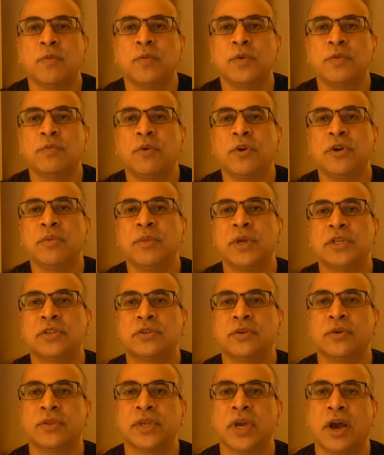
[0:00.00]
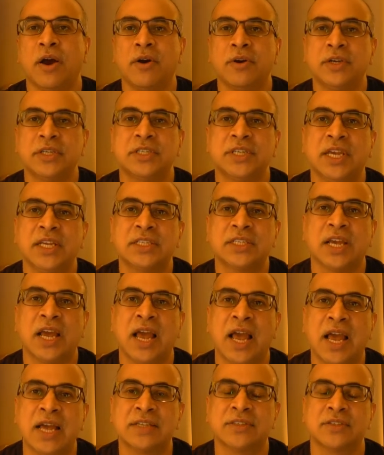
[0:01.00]
we want to make sure that architecture
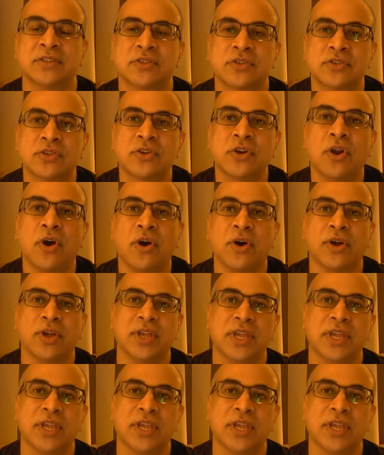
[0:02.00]
has a slot